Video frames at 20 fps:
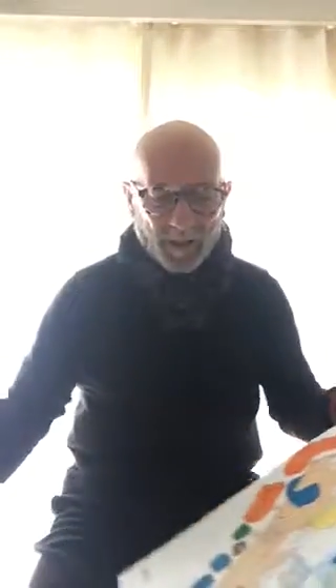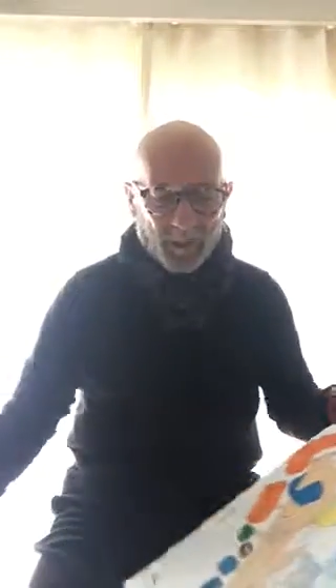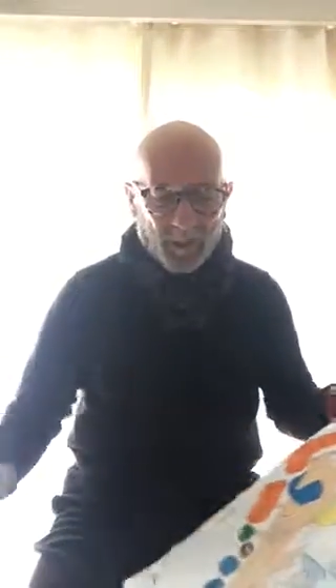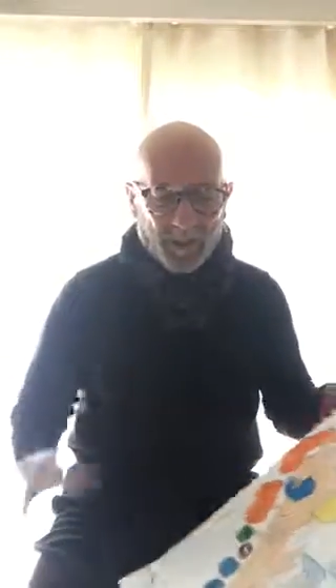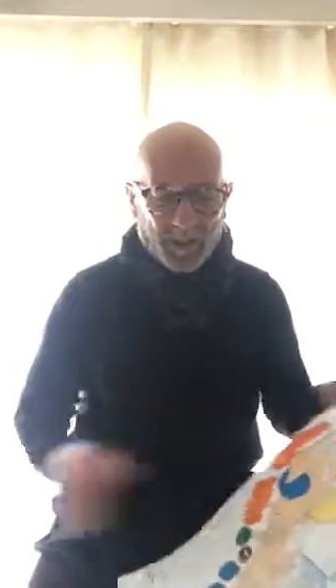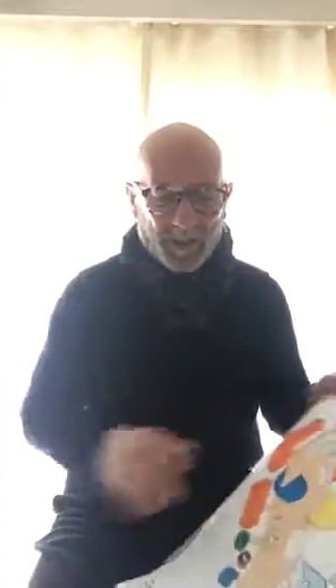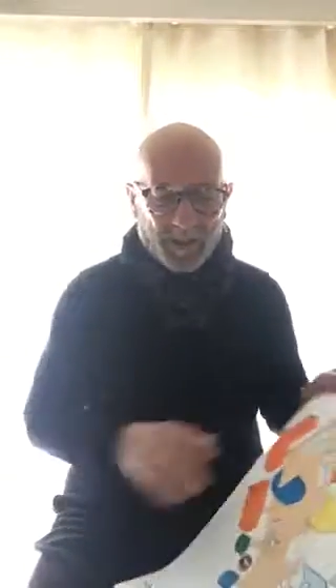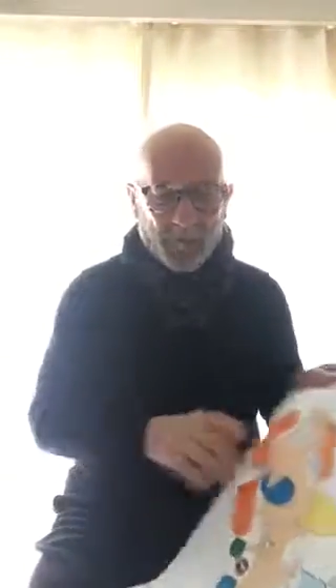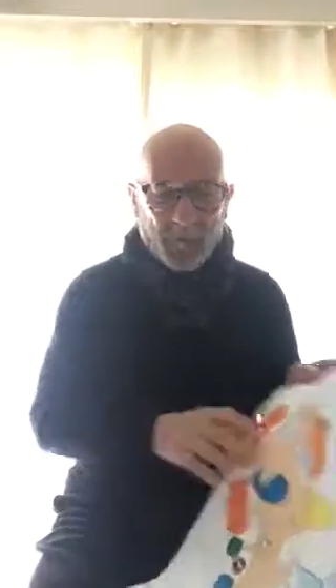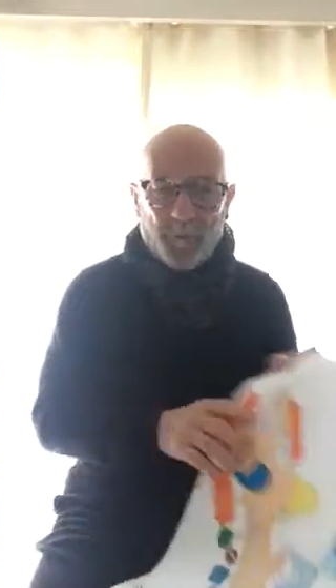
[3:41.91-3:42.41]

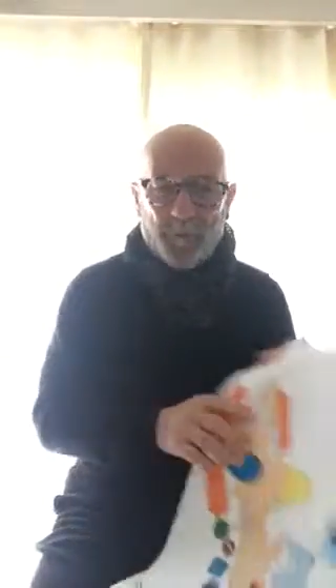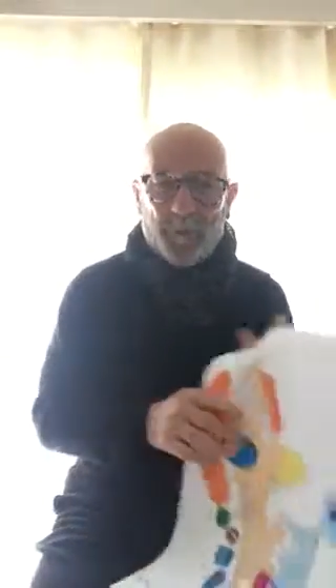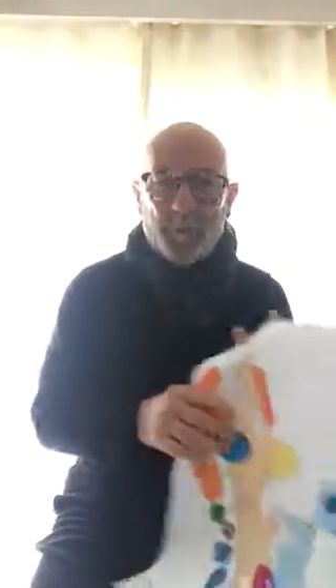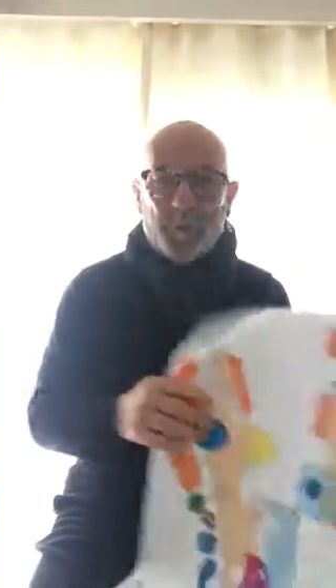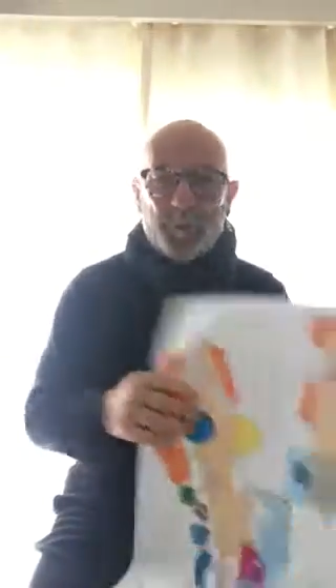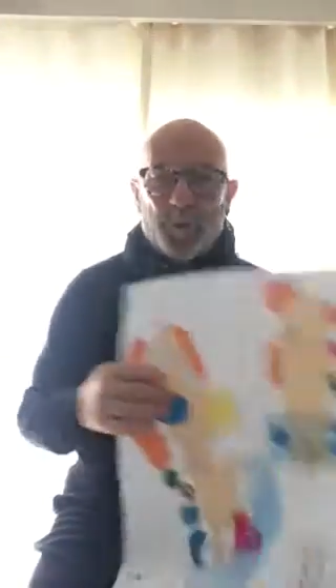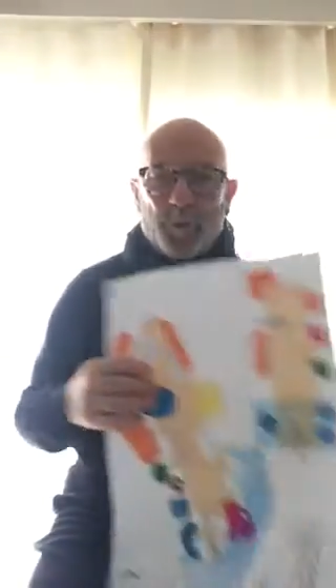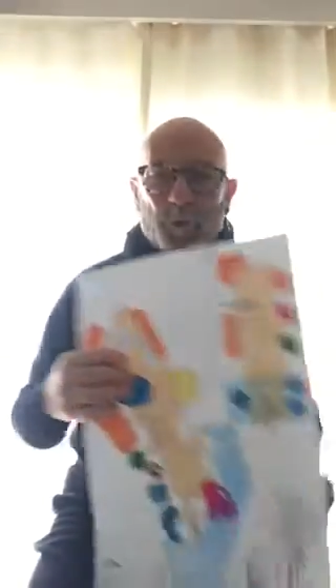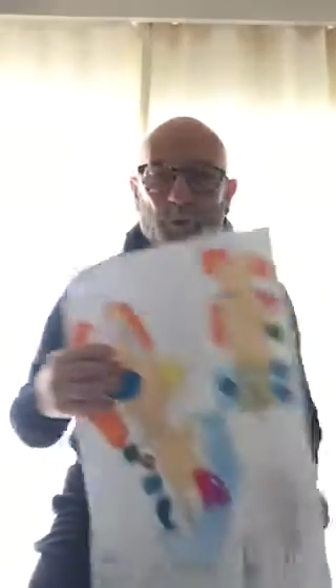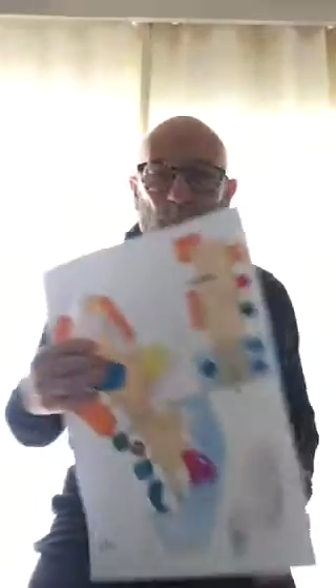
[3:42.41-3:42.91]
with the
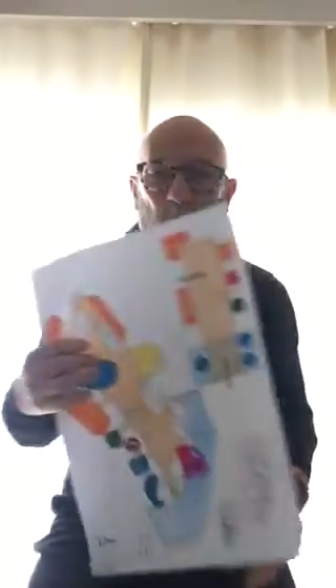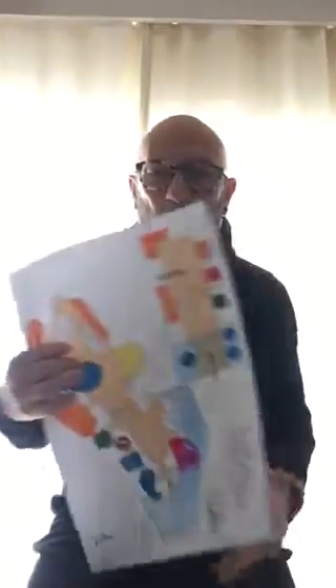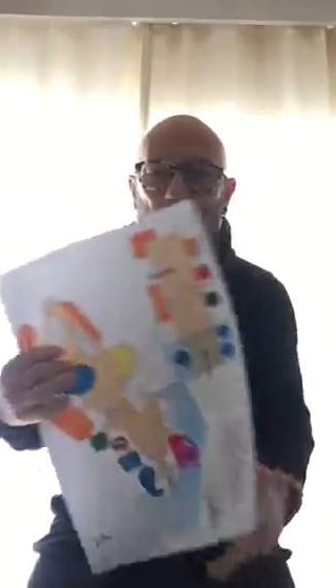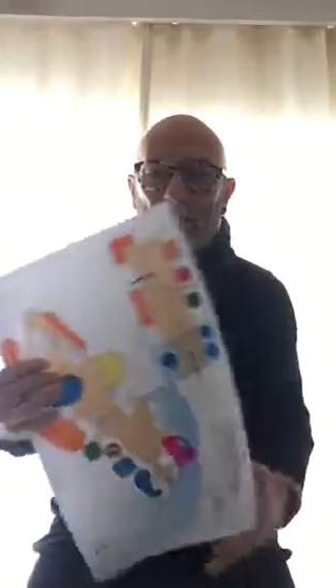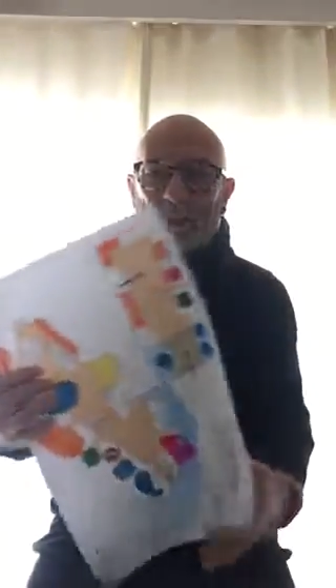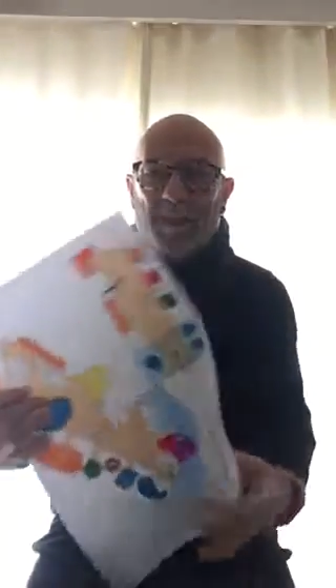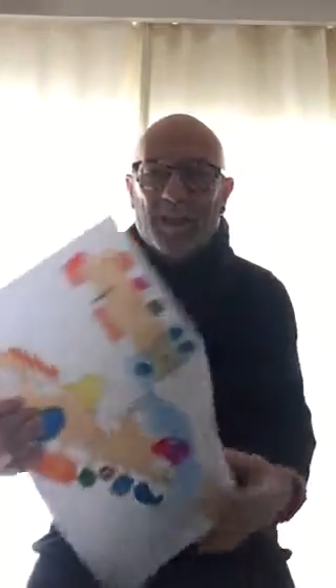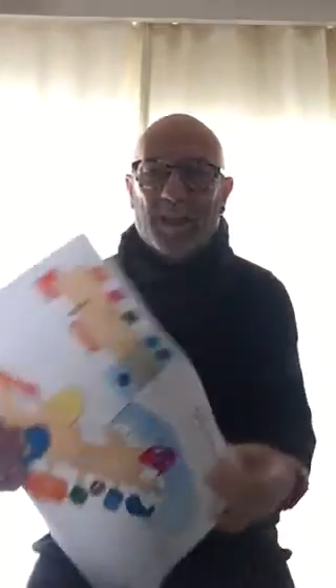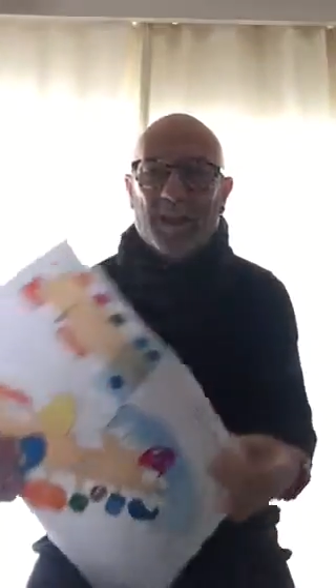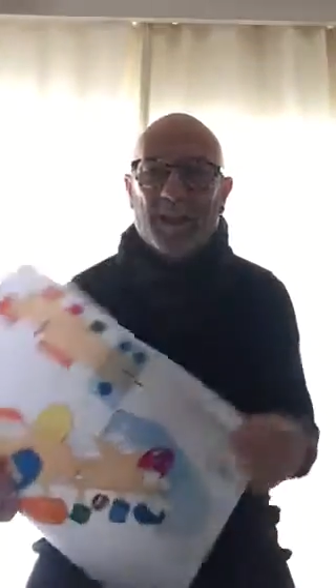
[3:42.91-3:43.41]
future
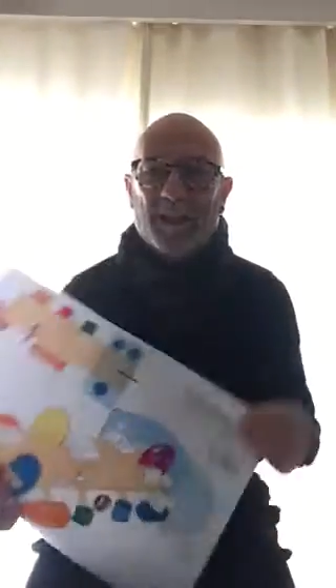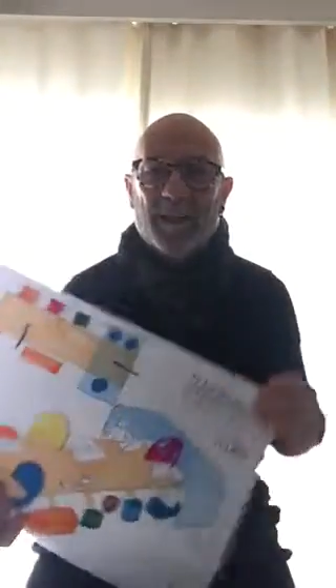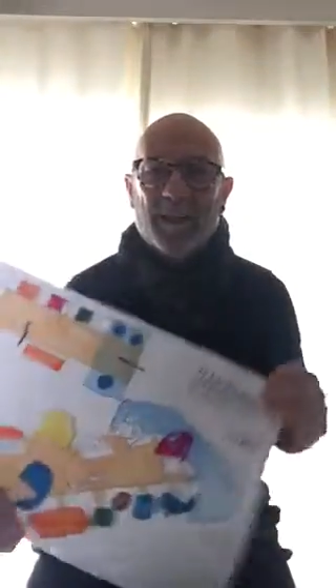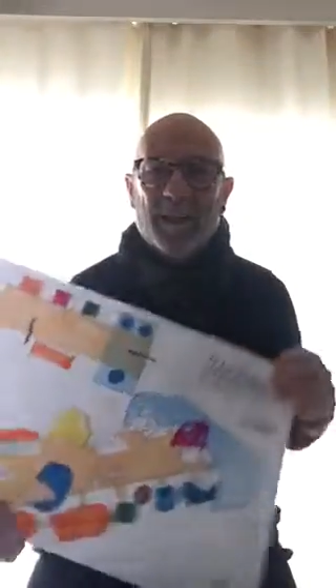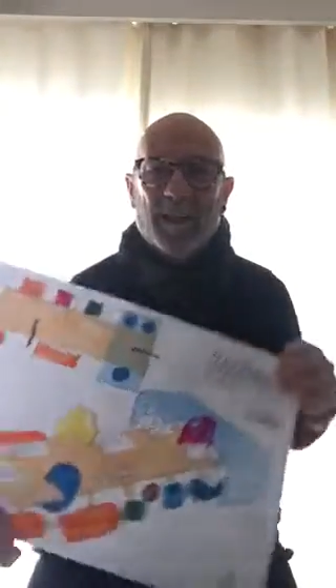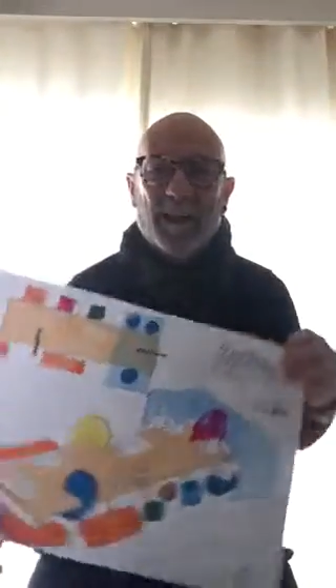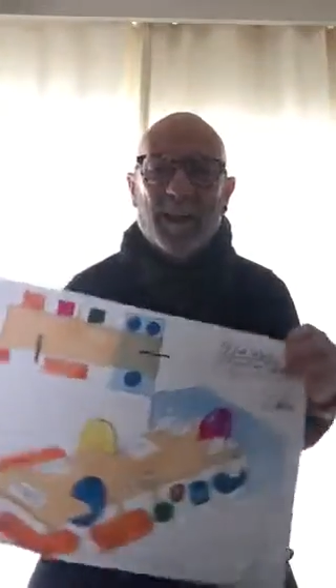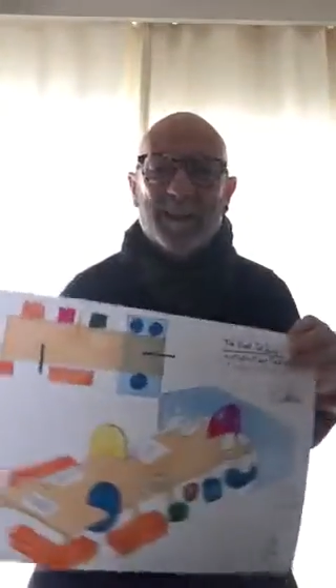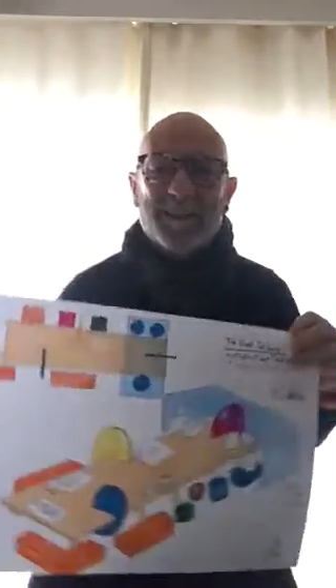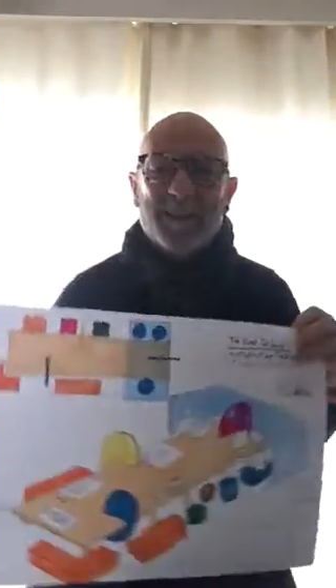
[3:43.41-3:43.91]
world
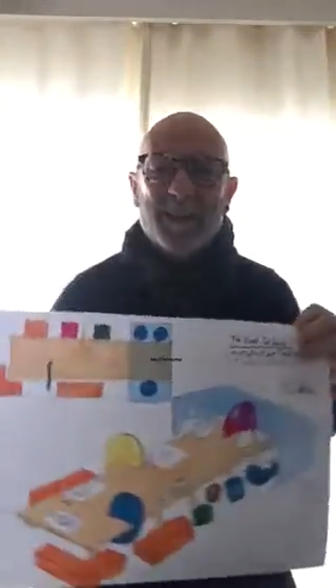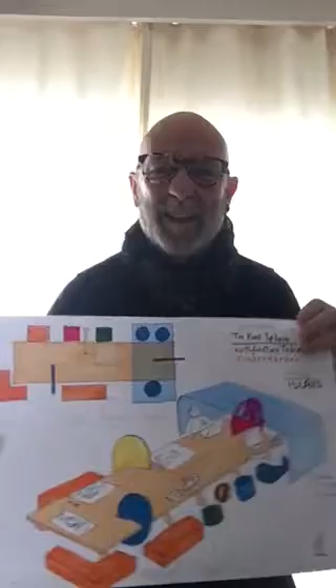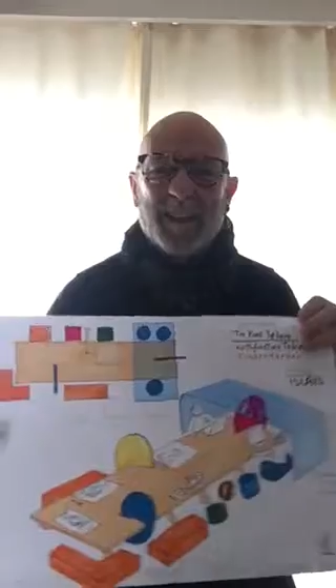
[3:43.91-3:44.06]
as